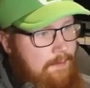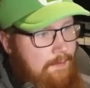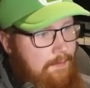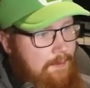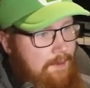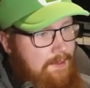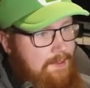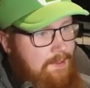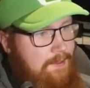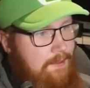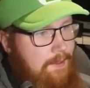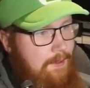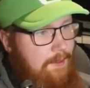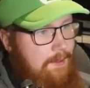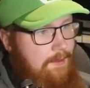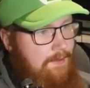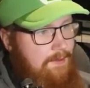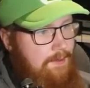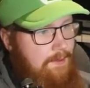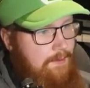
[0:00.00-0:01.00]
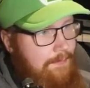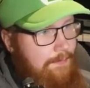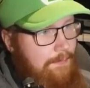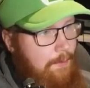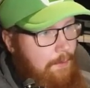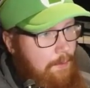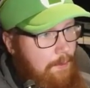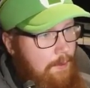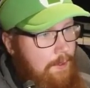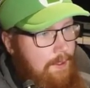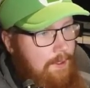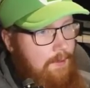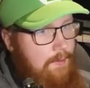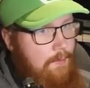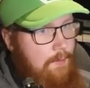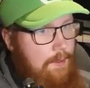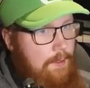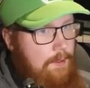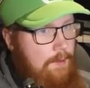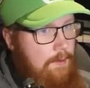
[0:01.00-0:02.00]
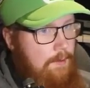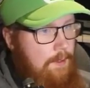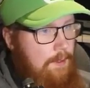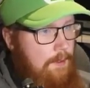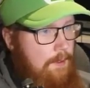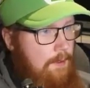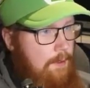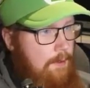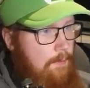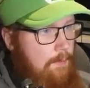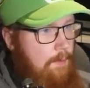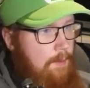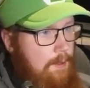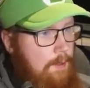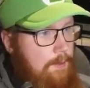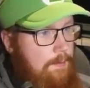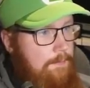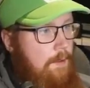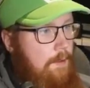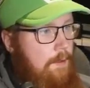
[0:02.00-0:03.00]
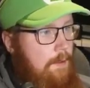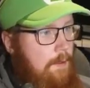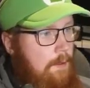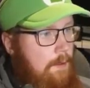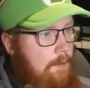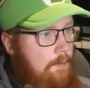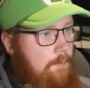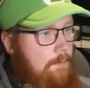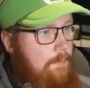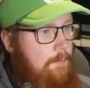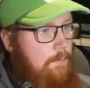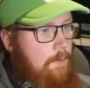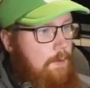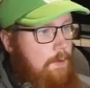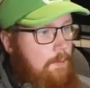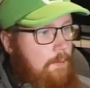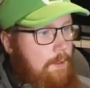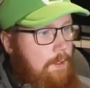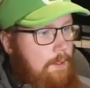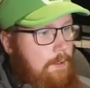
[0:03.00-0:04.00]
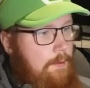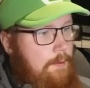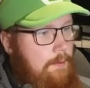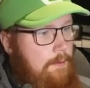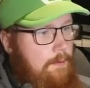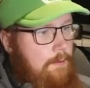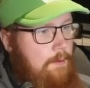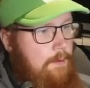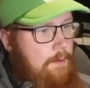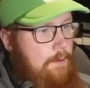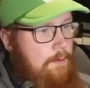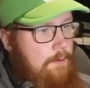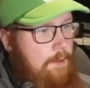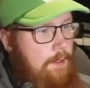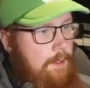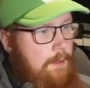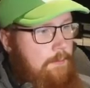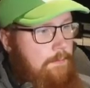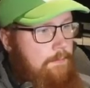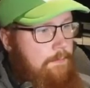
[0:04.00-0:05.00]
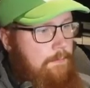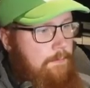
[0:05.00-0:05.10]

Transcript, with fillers: Risk a lot of stuff, poor things. Wait, okay, yeah, one. Oh, wrong way. Oh, okay.